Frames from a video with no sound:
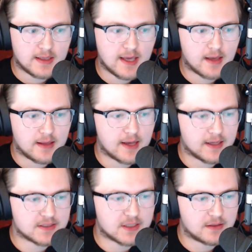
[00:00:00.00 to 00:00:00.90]
yeah. Yeah,
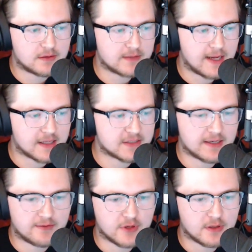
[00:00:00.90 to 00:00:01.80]
it's on
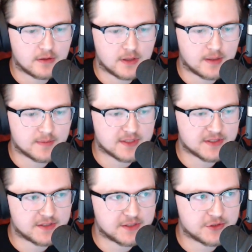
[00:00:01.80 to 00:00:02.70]
everything. It's on
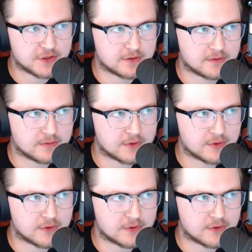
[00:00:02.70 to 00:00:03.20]
Stitcher,